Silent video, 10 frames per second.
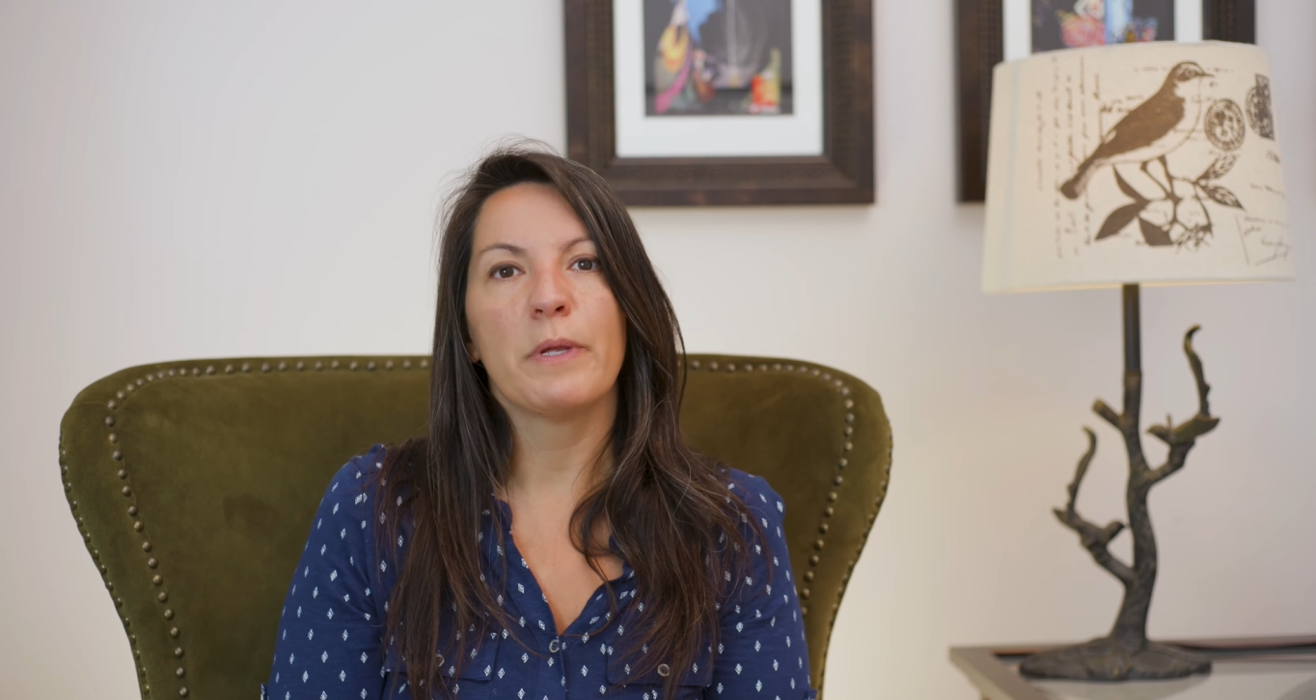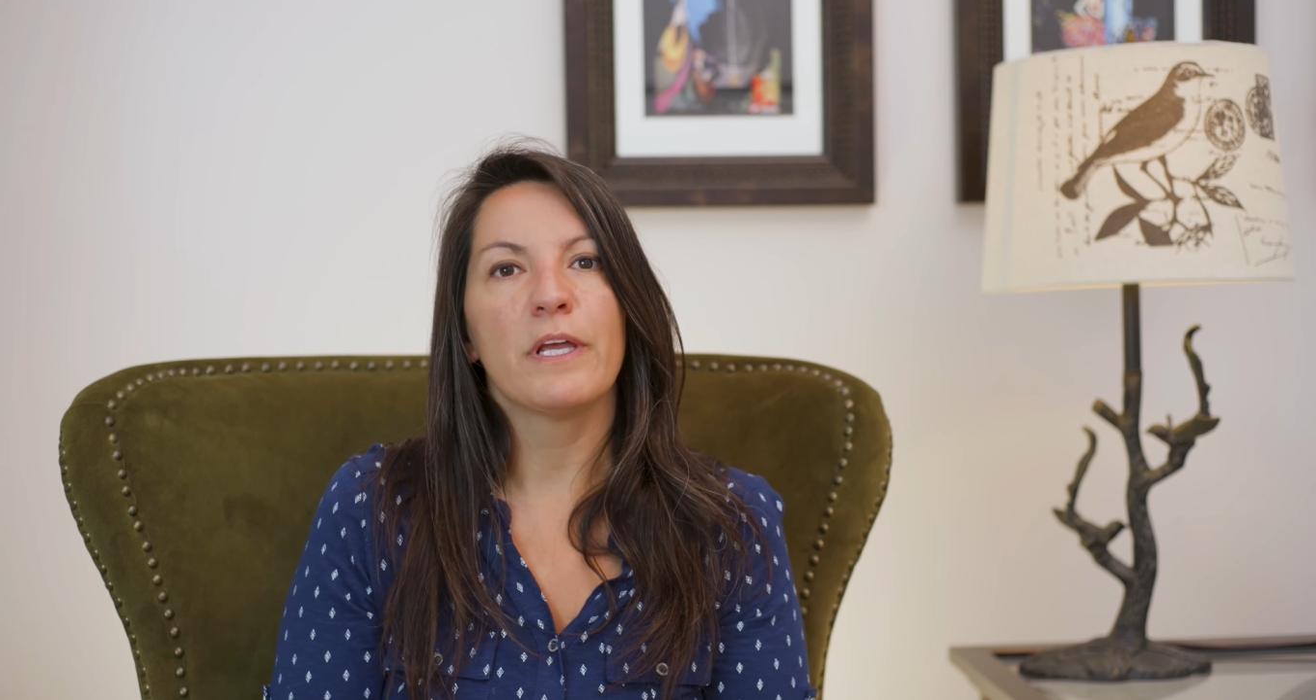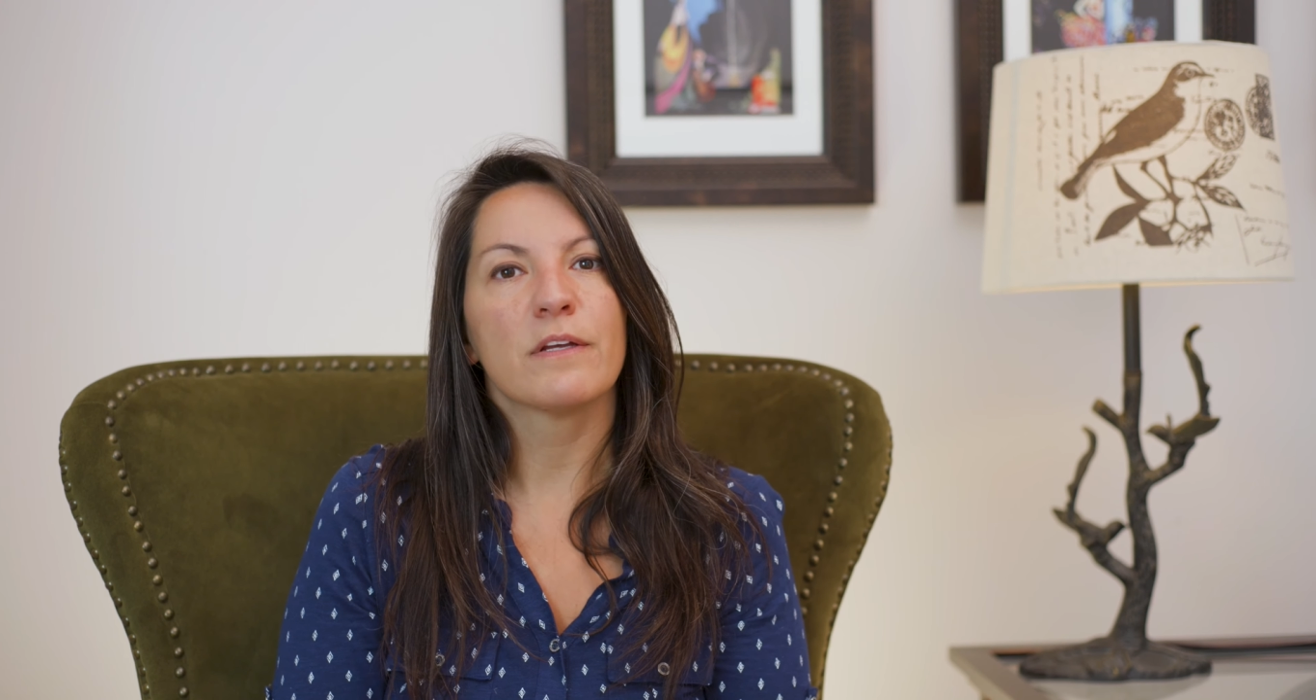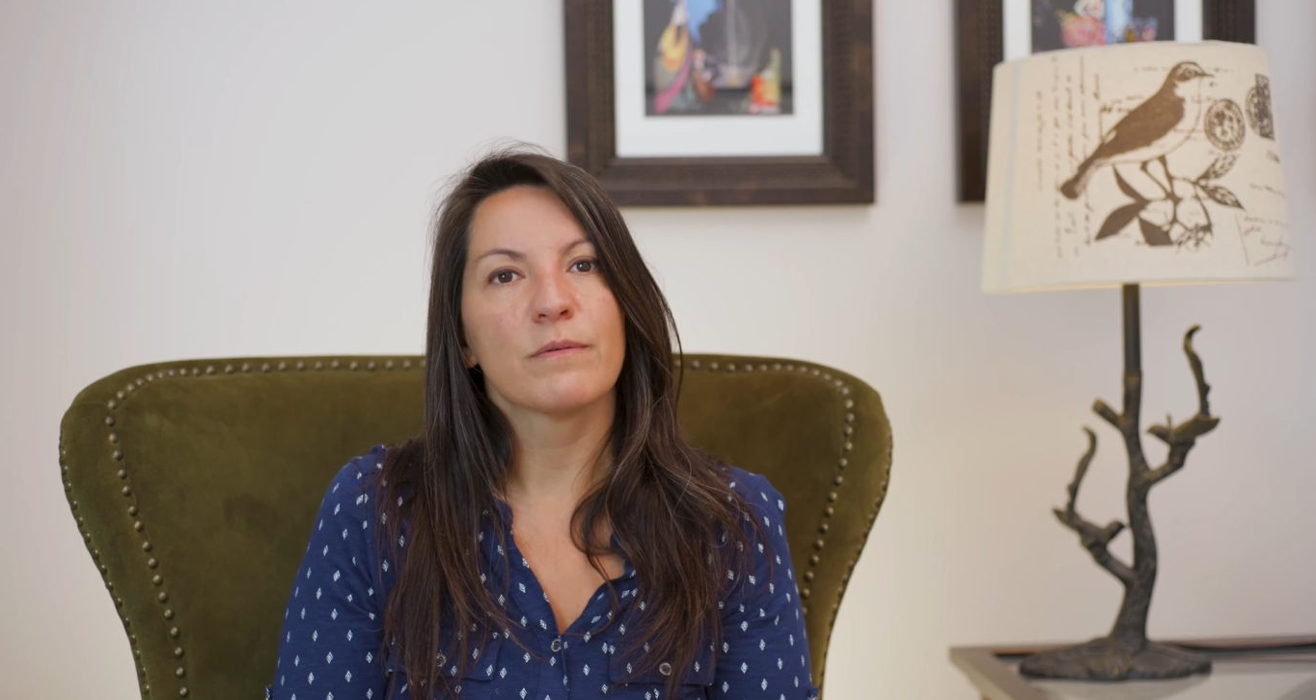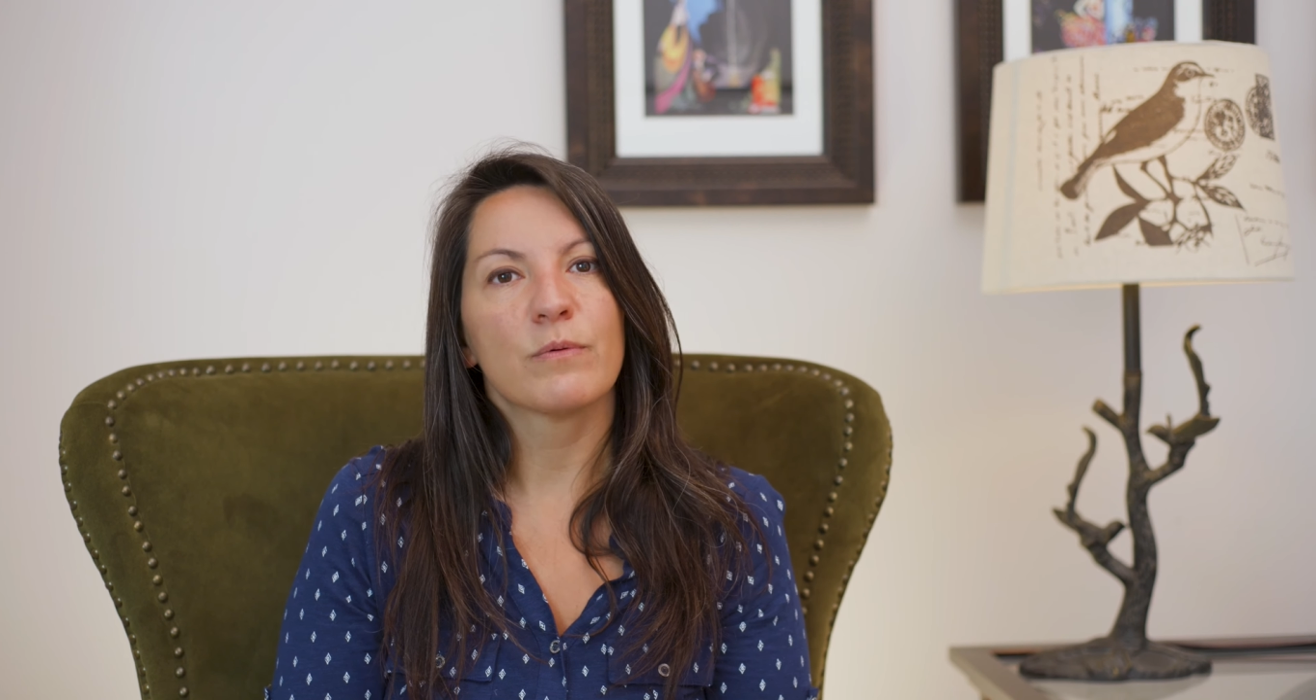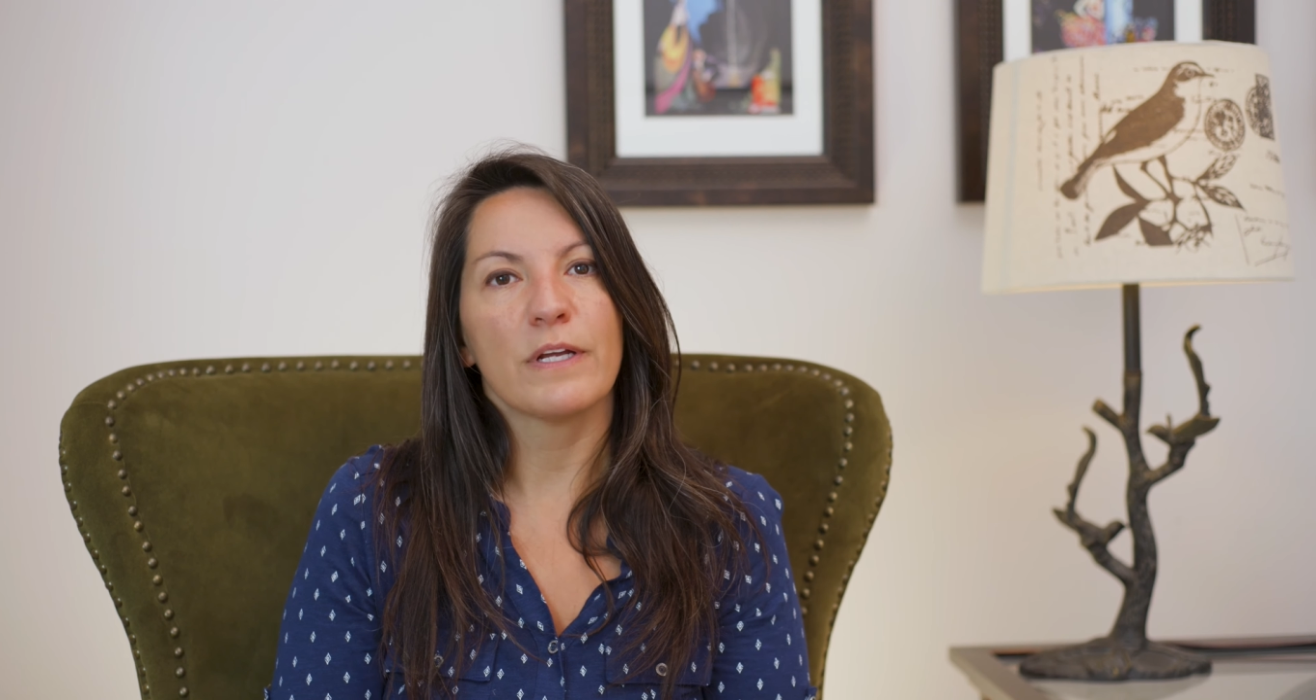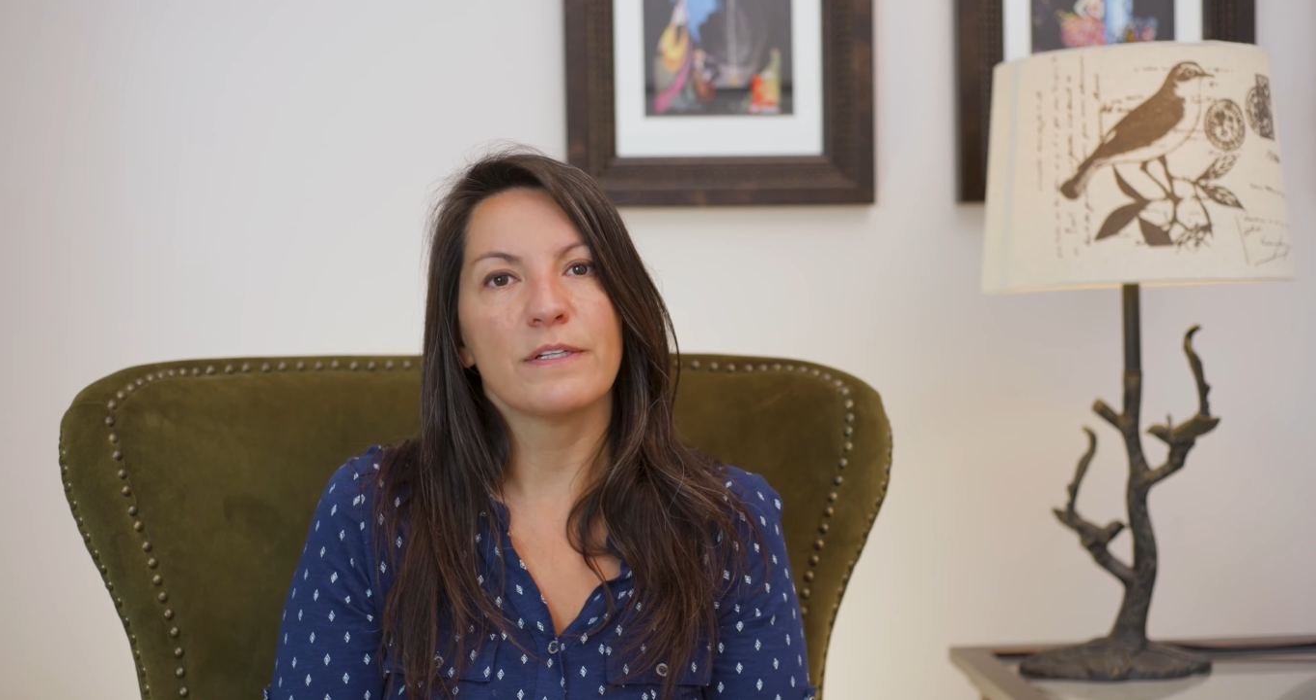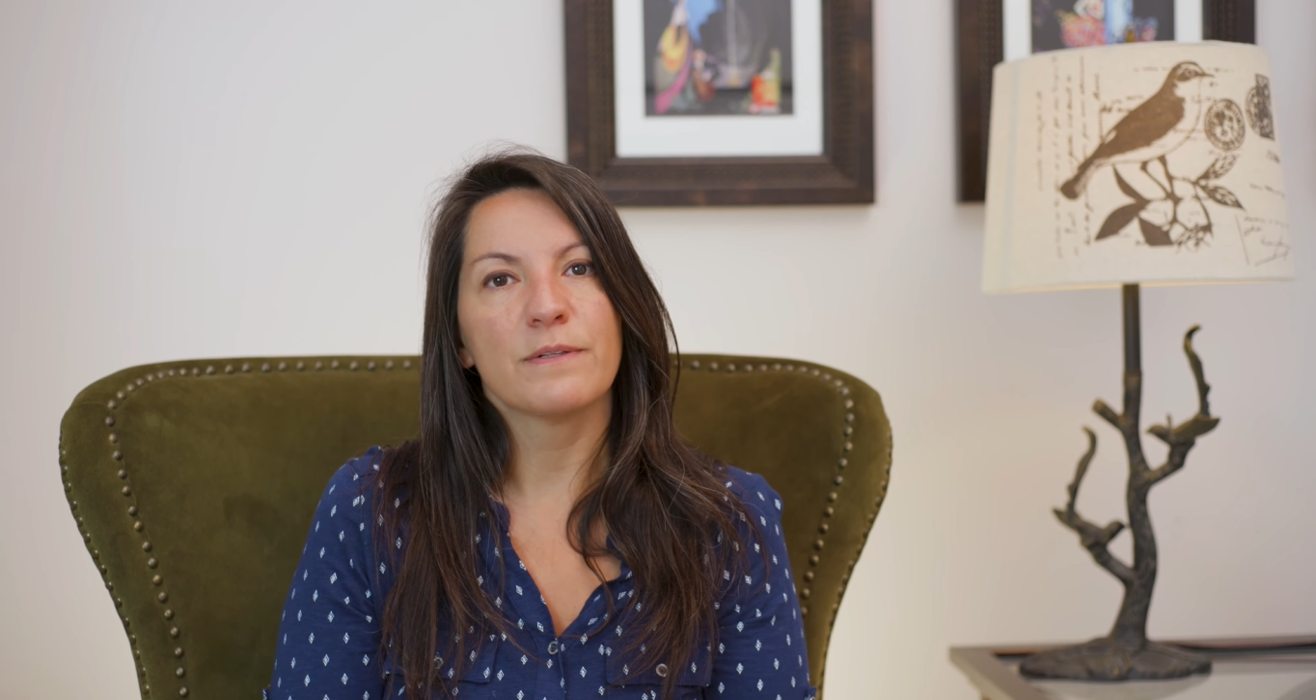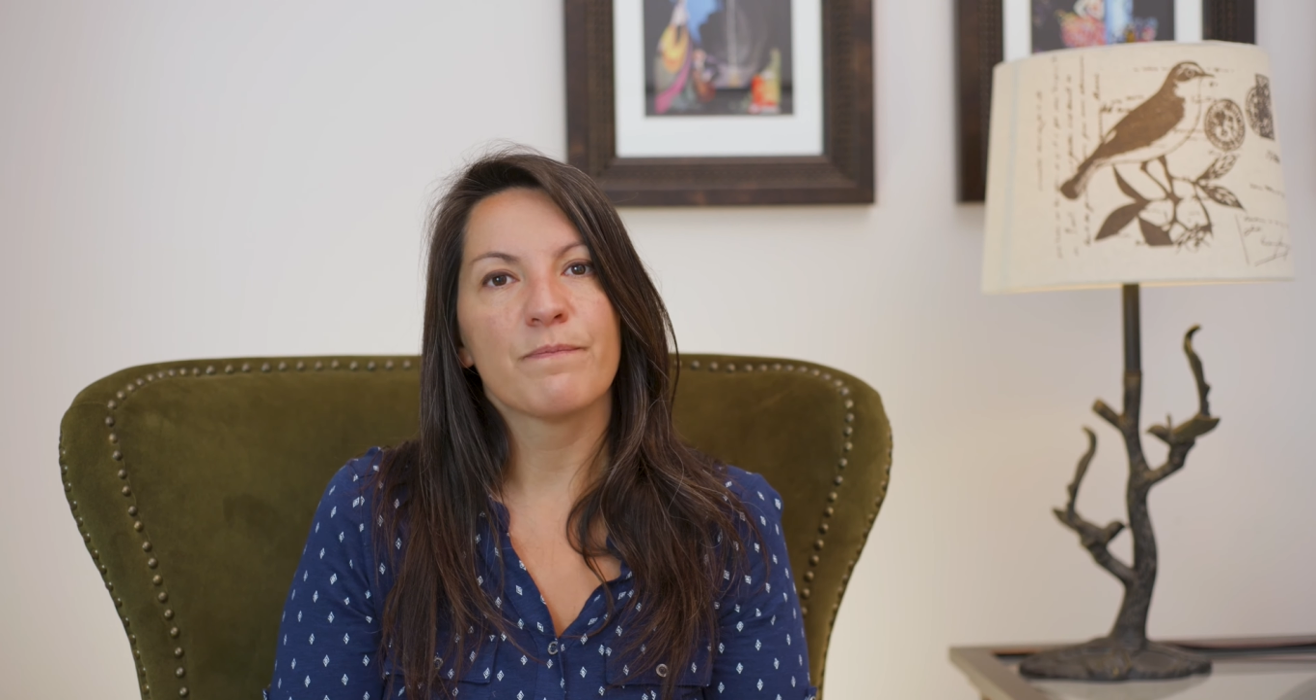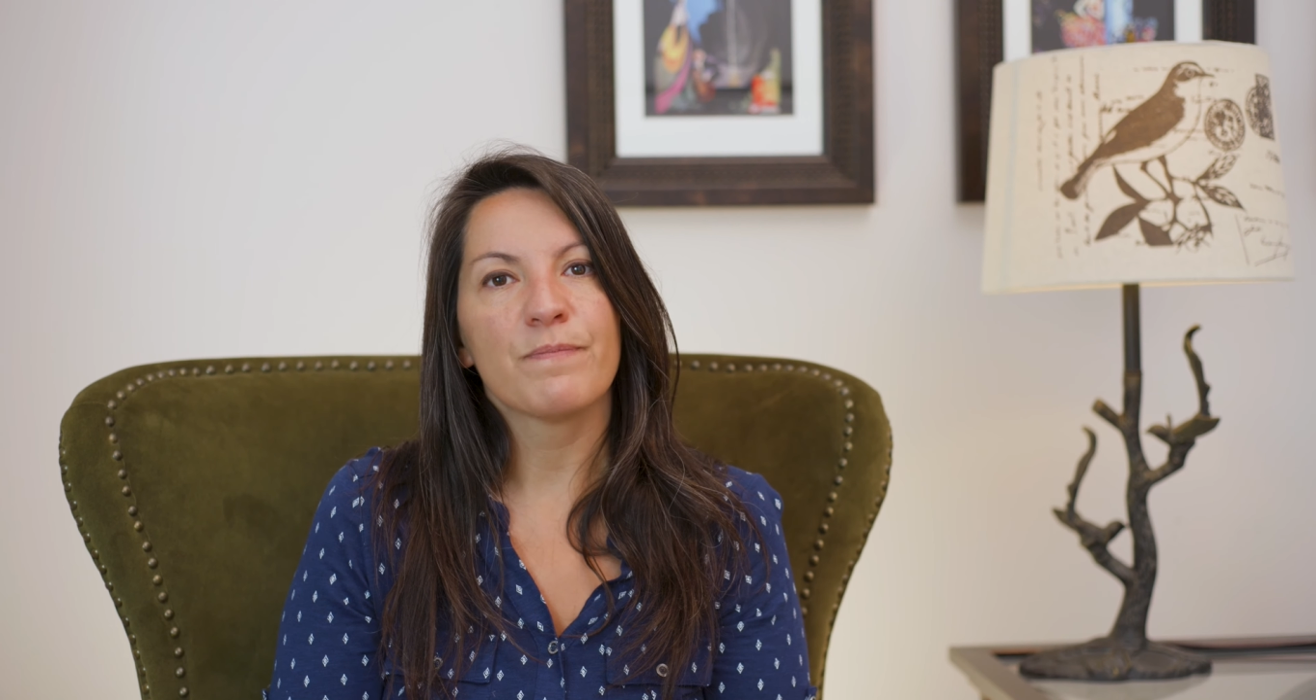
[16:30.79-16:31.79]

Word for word: being, right?